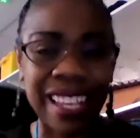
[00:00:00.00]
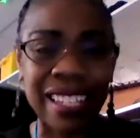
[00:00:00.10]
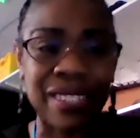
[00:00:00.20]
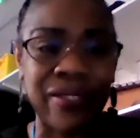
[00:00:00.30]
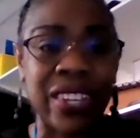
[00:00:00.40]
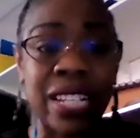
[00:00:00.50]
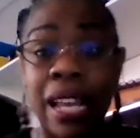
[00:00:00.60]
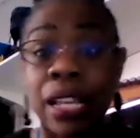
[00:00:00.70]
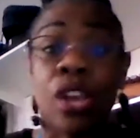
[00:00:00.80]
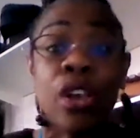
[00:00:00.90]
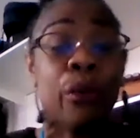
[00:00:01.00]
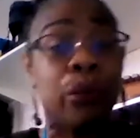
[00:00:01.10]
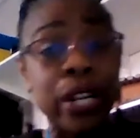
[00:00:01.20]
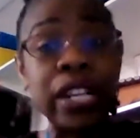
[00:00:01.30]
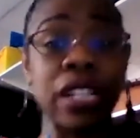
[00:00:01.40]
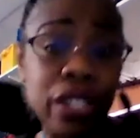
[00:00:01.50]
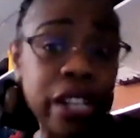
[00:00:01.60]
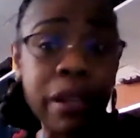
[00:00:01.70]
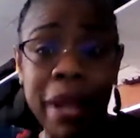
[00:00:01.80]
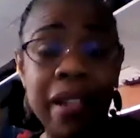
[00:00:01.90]
It's very like, we're going to
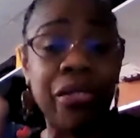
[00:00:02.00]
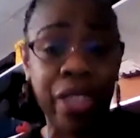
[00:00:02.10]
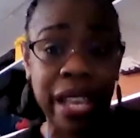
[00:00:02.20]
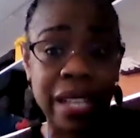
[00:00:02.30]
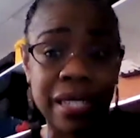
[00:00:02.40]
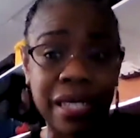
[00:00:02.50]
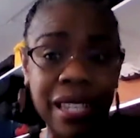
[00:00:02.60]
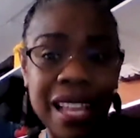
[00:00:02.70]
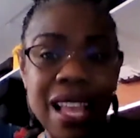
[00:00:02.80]
learn about this,